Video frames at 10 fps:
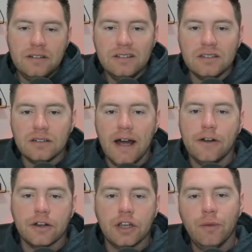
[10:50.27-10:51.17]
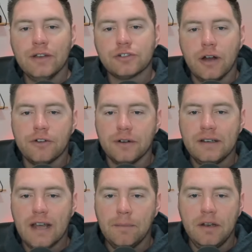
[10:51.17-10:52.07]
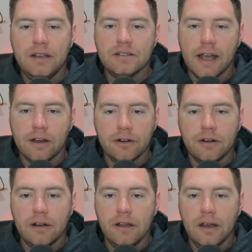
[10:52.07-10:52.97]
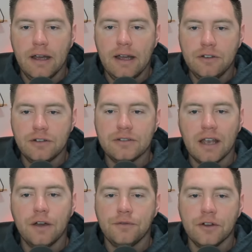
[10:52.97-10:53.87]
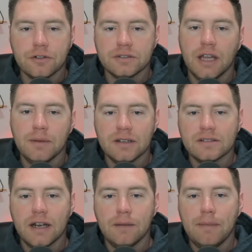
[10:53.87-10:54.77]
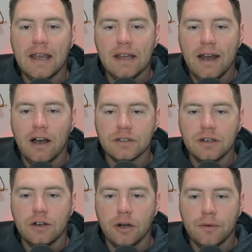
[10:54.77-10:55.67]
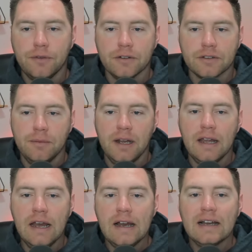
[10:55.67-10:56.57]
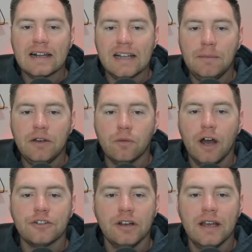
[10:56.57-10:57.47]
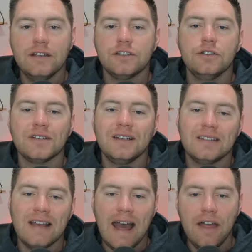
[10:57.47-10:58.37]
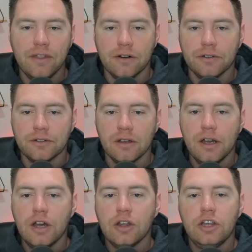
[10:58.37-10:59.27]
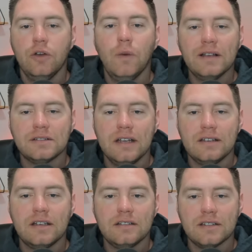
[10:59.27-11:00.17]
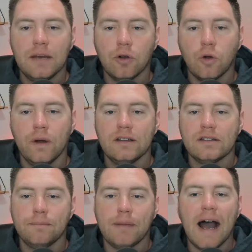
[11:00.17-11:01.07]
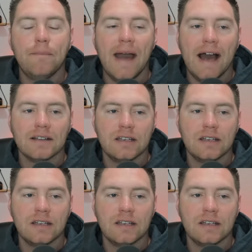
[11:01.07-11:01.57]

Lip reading: is the letter. U.S. Treasury Deputy Secretary issues a official statement to Senate Banking, Housing, and Urban Affairs Committee claiming Russia is using Tether's USDT stablecoin to bypass